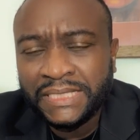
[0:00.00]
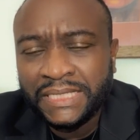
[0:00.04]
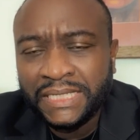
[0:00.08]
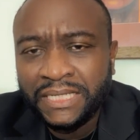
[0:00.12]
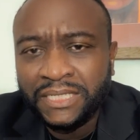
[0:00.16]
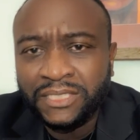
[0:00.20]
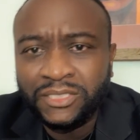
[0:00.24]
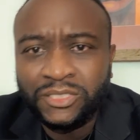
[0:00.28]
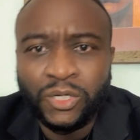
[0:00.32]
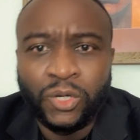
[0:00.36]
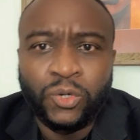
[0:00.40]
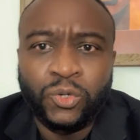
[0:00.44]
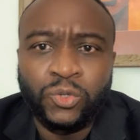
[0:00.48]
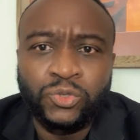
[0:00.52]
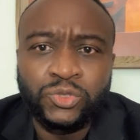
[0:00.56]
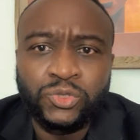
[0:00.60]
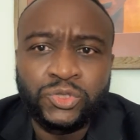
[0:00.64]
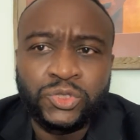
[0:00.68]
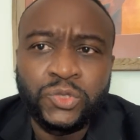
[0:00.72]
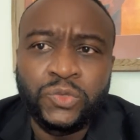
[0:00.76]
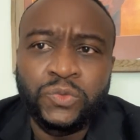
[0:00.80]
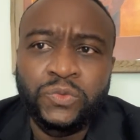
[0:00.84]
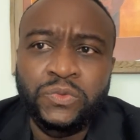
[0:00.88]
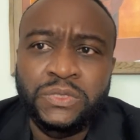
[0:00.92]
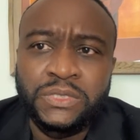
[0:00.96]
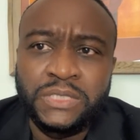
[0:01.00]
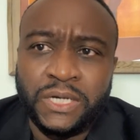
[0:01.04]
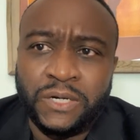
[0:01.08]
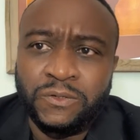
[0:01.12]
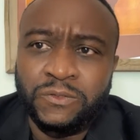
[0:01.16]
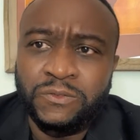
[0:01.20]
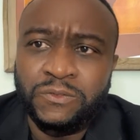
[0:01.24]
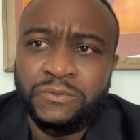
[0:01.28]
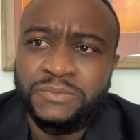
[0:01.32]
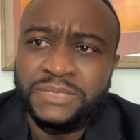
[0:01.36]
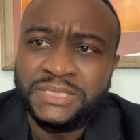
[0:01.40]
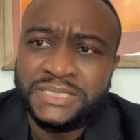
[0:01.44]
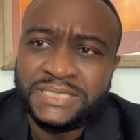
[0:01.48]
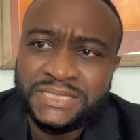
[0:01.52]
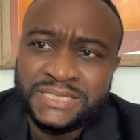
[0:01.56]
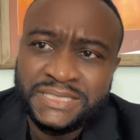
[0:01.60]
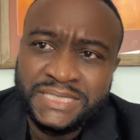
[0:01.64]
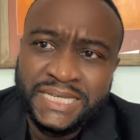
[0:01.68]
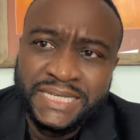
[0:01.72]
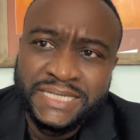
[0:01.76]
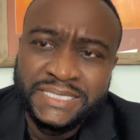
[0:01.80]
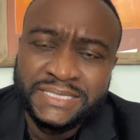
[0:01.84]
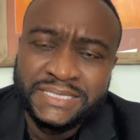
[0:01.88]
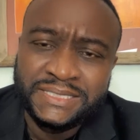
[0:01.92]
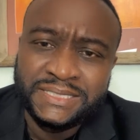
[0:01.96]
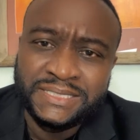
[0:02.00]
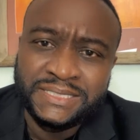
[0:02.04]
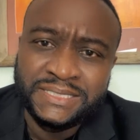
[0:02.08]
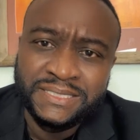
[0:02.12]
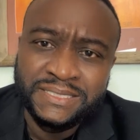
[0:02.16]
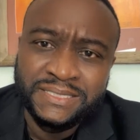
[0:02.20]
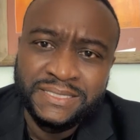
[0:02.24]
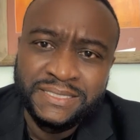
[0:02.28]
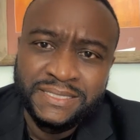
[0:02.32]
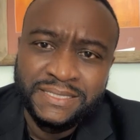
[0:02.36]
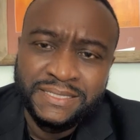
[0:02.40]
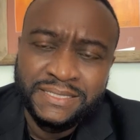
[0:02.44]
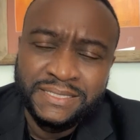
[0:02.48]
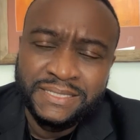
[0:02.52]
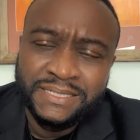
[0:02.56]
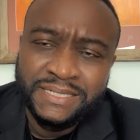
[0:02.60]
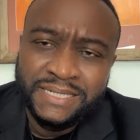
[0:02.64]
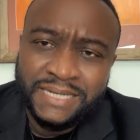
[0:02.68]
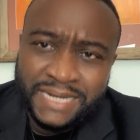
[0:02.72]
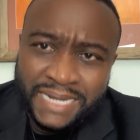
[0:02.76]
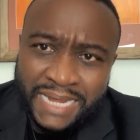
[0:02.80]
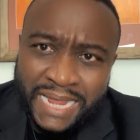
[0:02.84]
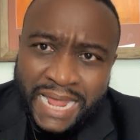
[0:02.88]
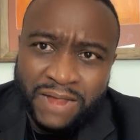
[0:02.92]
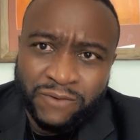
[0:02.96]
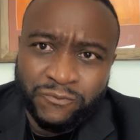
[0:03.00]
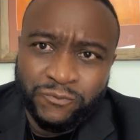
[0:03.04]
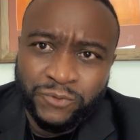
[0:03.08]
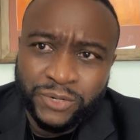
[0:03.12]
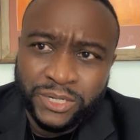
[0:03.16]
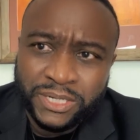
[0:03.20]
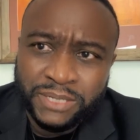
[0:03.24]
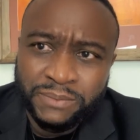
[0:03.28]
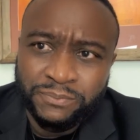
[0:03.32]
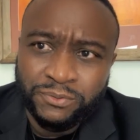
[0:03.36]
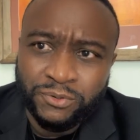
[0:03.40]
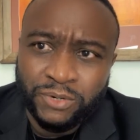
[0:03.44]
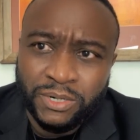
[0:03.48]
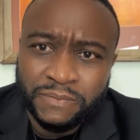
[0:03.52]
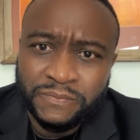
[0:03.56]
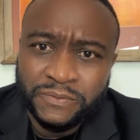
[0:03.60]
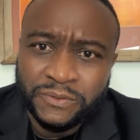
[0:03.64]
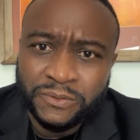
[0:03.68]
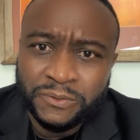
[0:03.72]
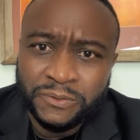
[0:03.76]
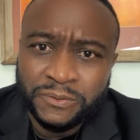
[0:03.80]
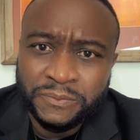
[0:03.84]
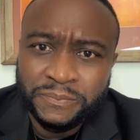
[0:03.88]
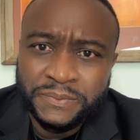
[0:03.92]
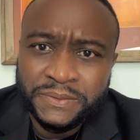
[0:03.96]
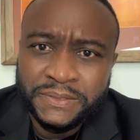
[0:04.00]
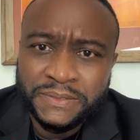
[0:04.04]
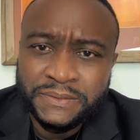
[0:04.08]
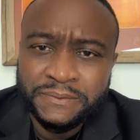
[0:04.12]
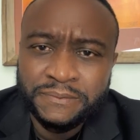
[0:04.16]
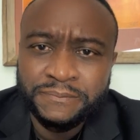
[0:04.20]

Those who know must teach. African proverb.